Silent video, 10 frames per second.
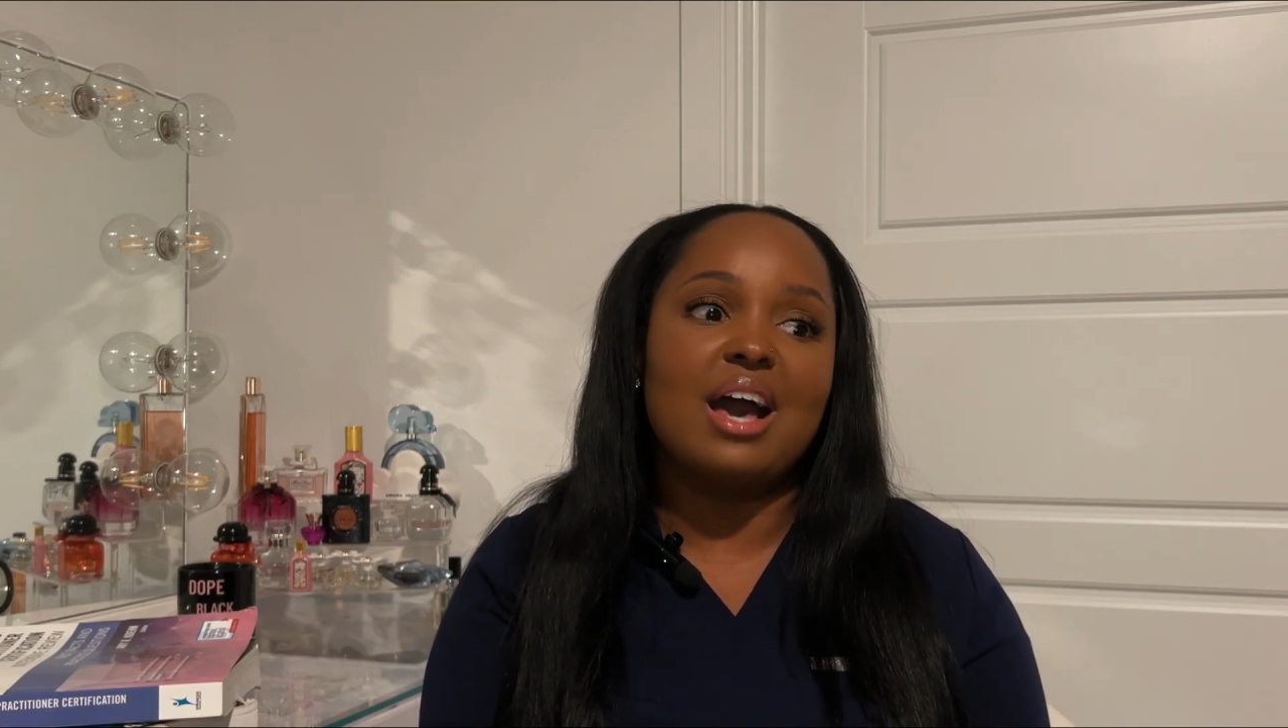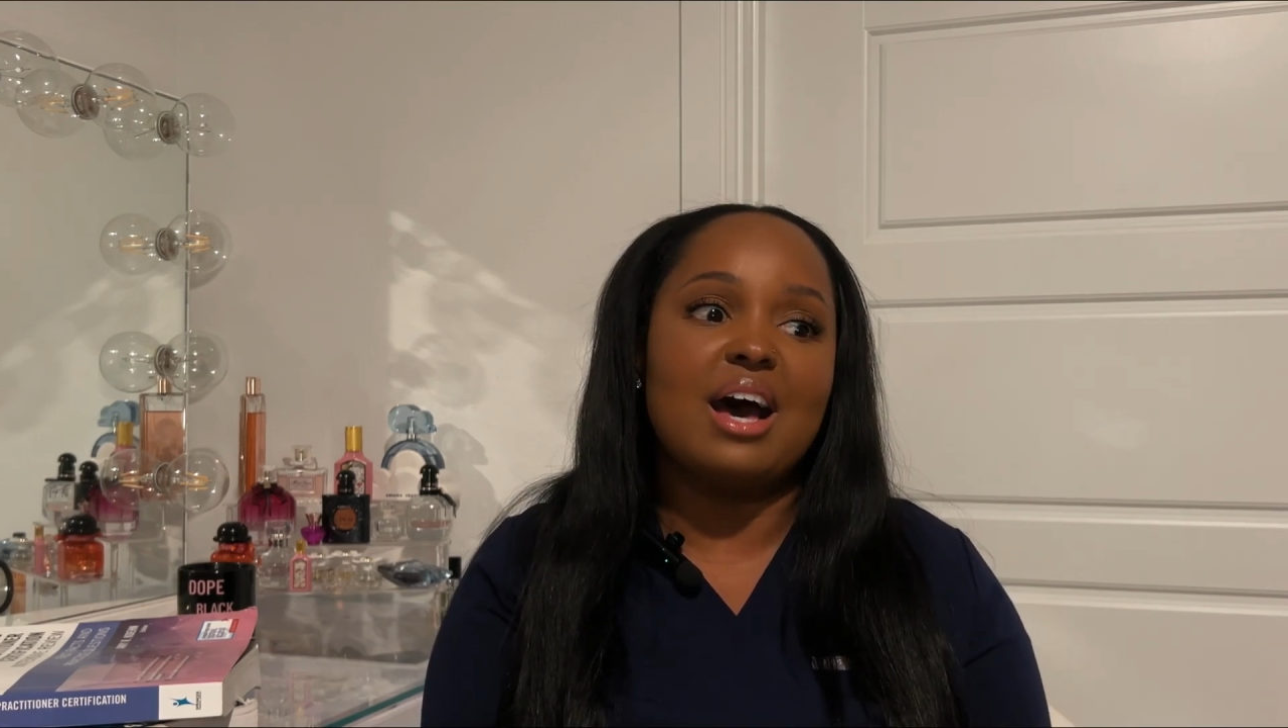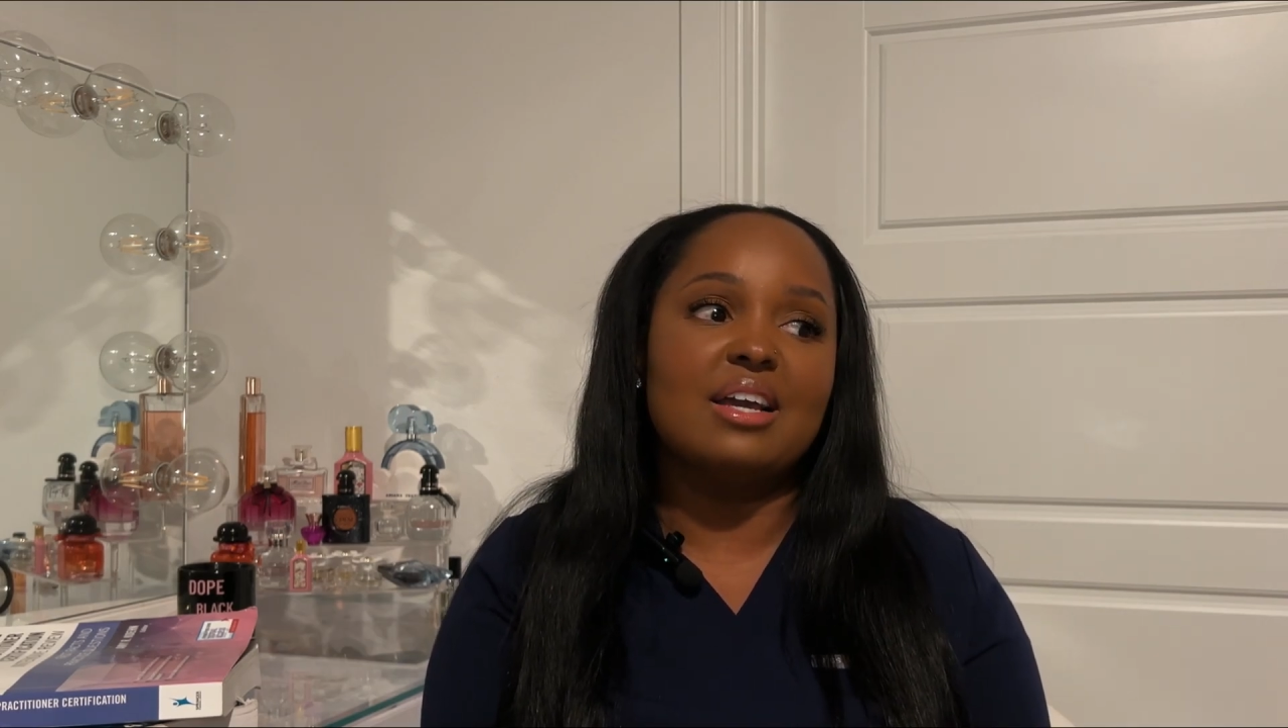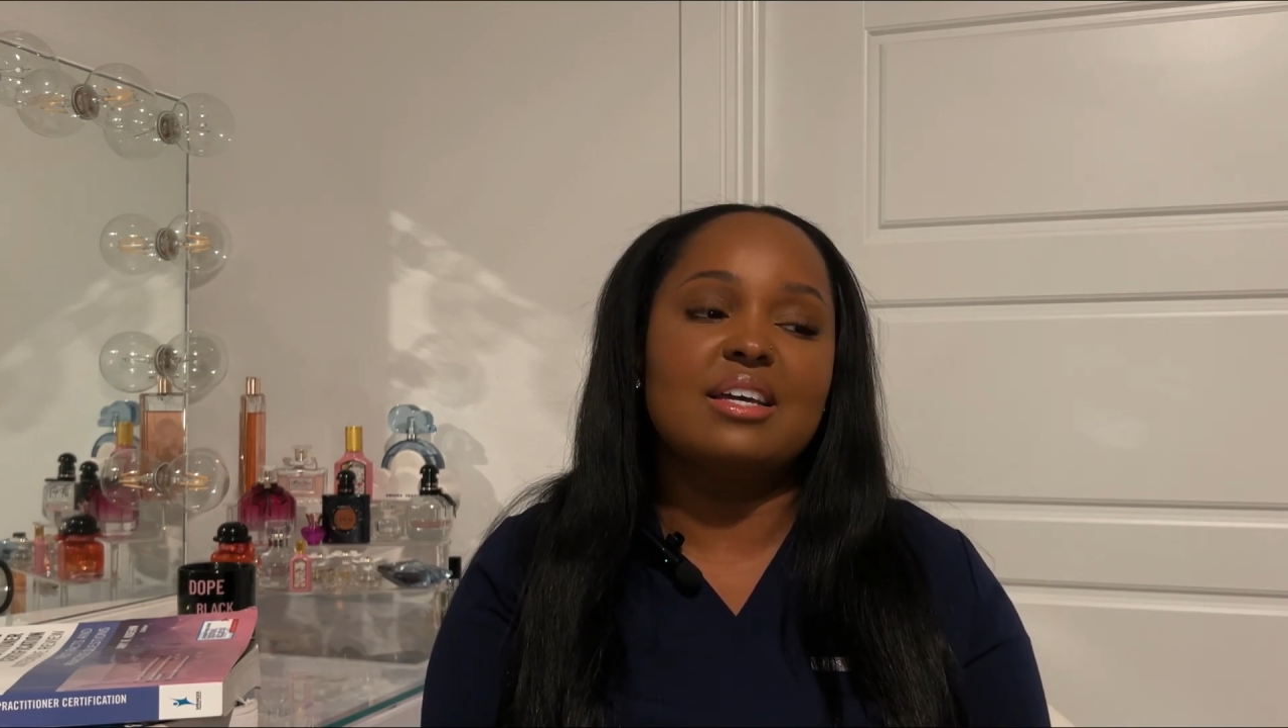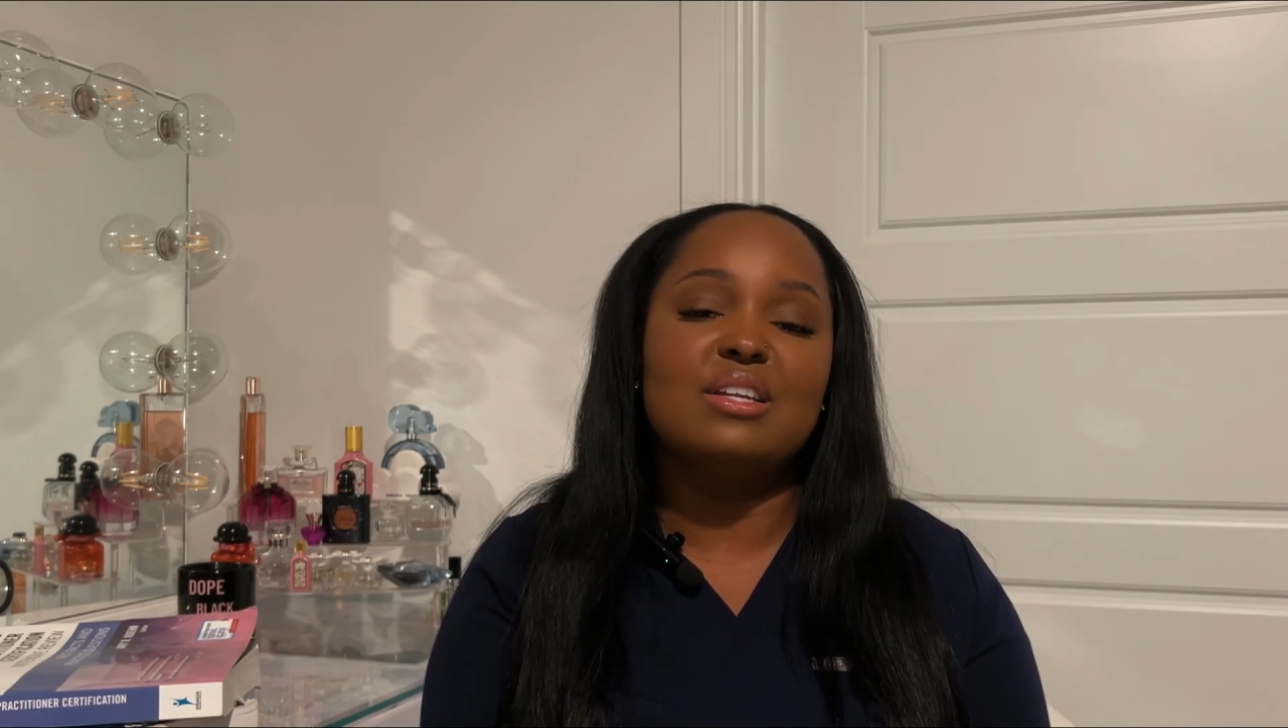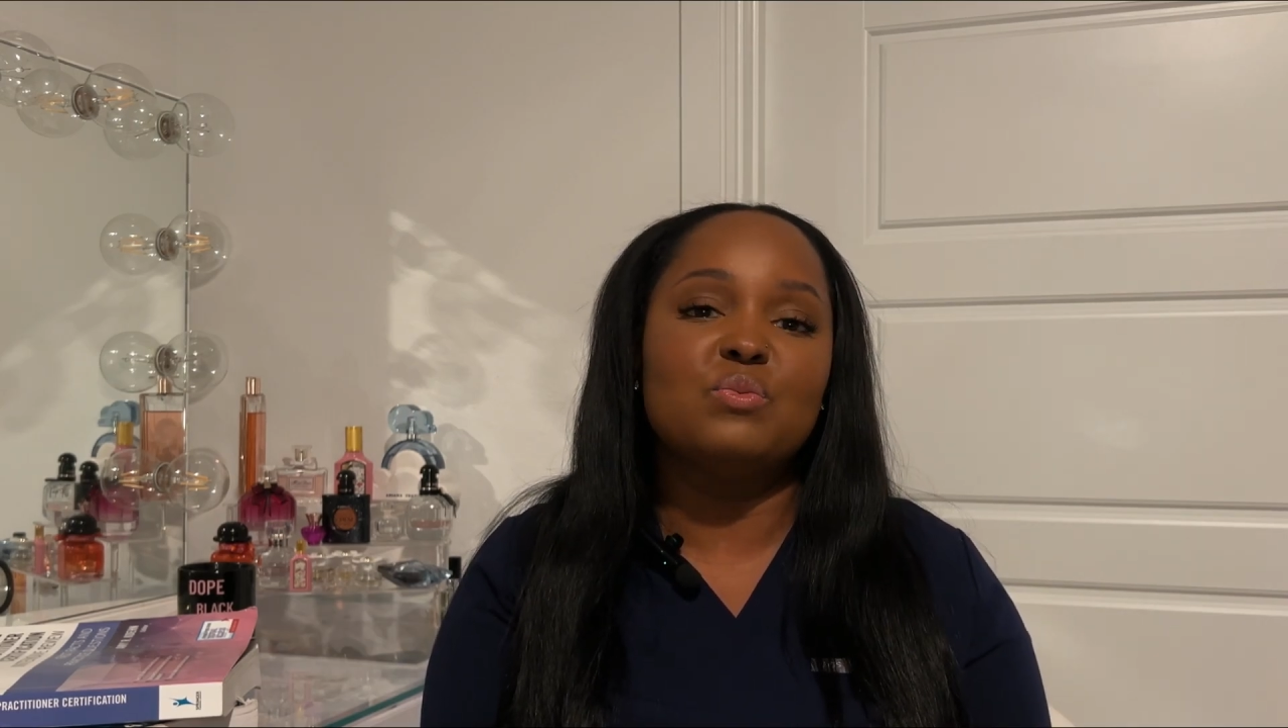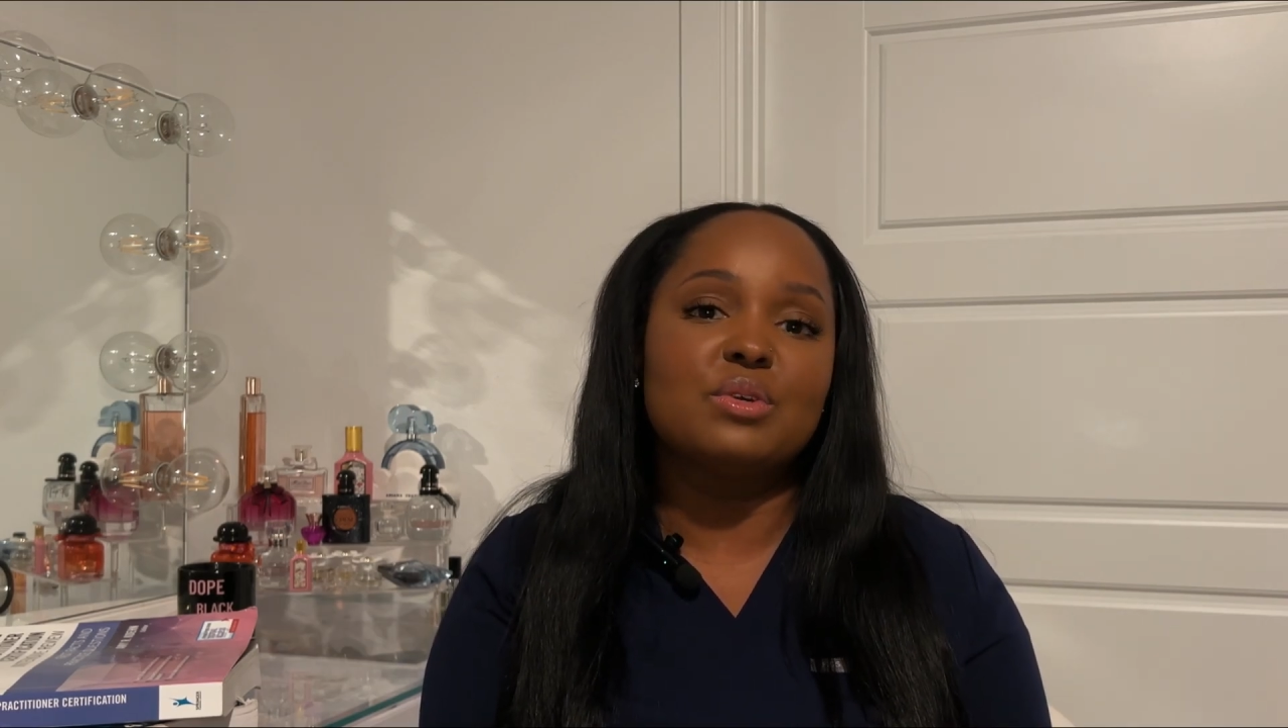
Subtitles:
I couldn't